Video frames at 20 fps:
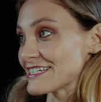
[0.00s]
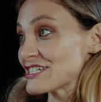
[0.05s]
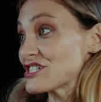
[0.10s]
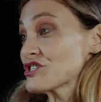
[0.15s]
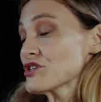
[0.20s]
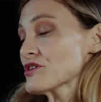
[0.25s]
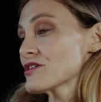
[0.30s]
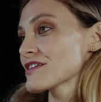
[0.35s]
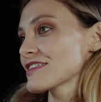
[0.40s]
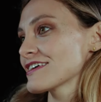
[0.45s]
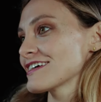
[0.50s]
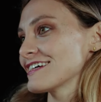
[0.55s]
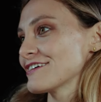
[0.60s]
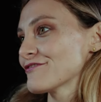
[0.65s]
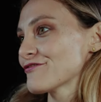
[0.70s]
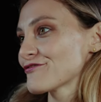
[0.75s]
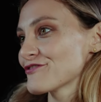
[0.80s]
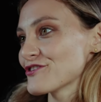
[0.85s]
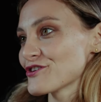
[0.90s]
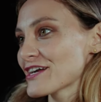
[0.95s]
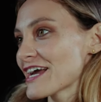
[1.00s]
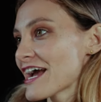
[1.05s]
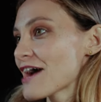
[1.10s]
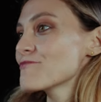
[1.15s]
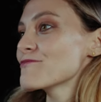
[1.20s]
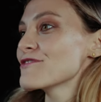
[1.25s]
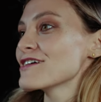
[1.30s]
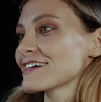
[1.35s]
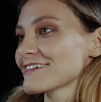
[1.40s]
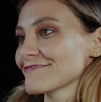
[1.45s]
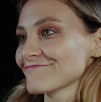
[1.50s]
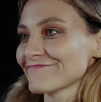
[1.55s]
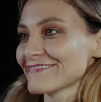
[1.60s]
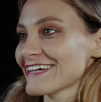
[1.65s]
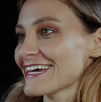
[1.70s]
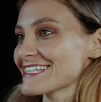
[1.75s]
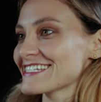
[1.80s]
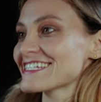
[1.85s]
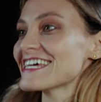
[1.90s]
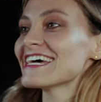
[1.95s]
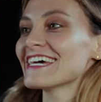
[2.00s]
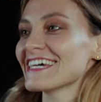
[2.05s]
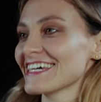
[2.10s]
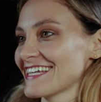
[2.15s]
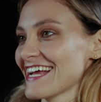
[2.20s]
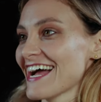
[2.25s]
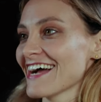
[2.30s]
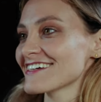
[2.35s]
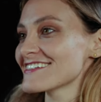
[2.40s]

ensure that if your camera gets hit